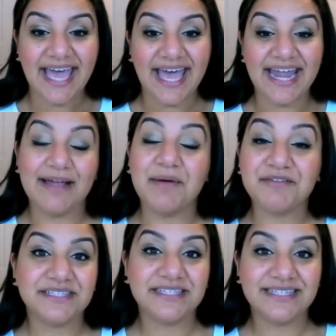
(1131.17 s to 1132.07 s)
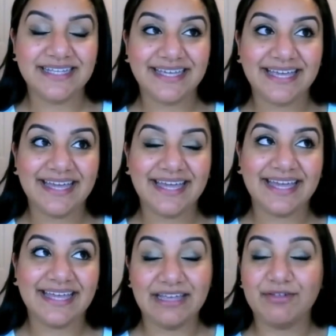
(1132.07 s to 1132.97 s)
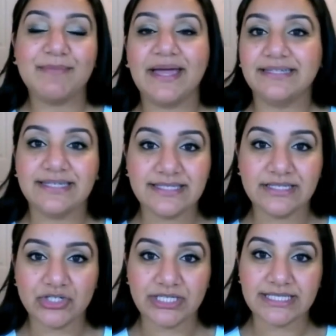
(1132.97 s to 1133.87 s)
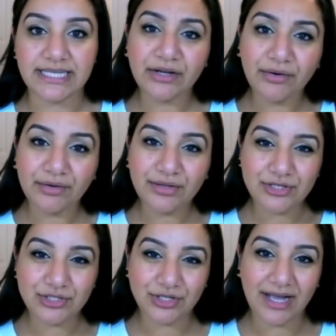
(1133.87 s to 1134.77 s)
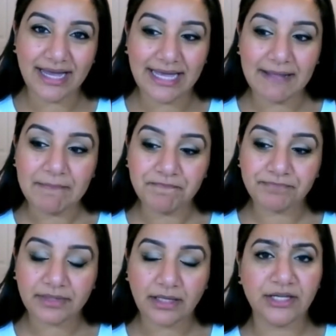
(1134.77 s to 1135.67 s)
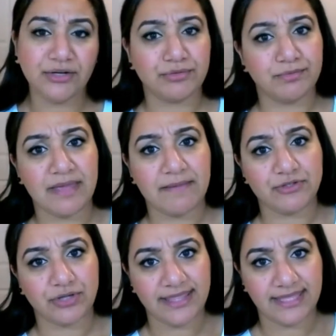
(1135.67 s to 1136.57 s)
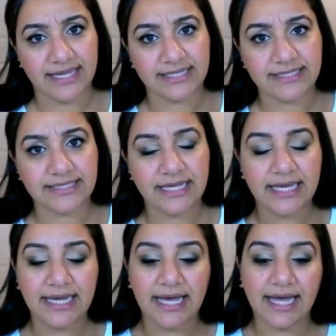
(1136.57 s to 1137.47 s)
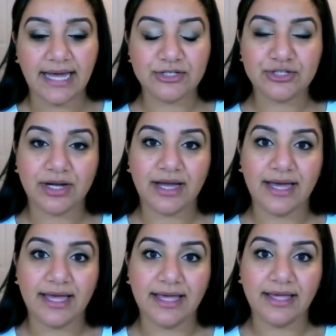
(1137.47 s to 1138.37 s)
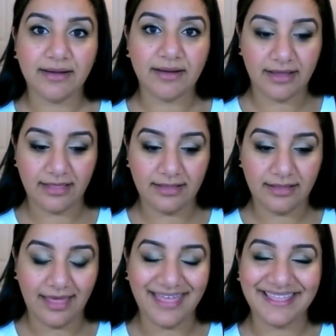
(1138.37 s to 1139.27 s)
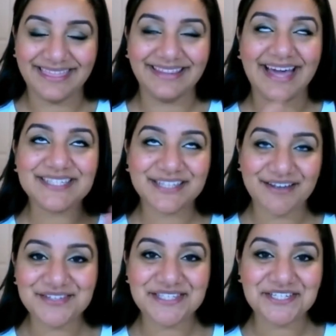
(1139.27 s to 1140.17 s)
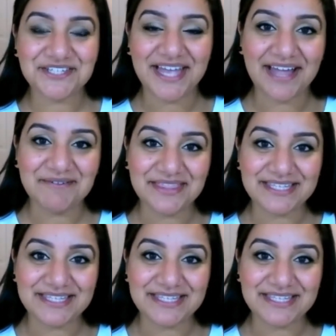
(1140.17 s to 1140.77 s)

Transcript: And I'm often given Band-Aid solutions, like, "Oh, you should try, maybe try this, try." The last conversation I had with the